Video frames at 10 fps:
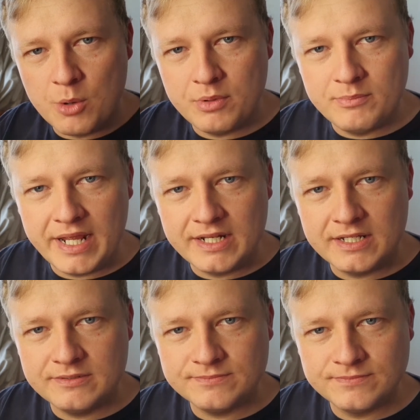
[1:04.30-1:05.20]

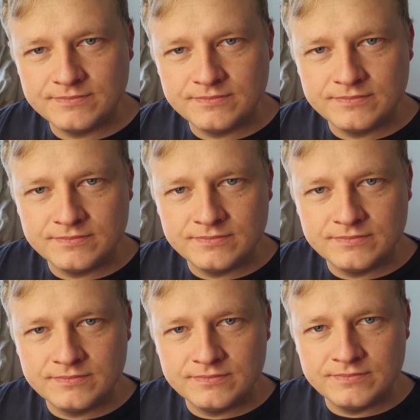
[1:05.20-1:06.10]
Blender,
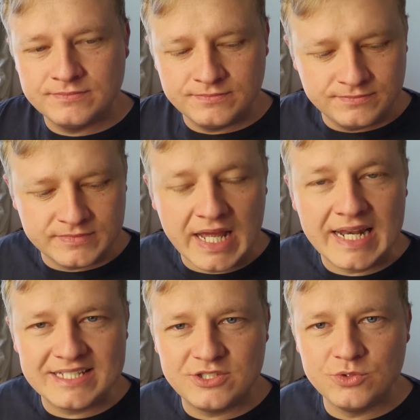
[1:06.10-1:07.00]
and
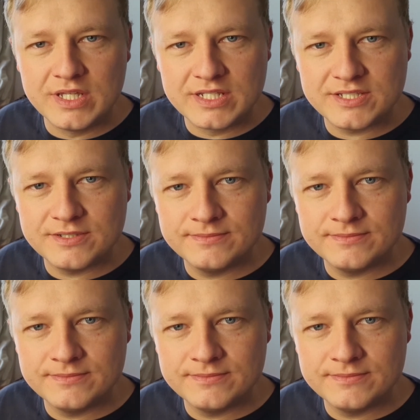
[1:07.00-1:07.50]
let's do this.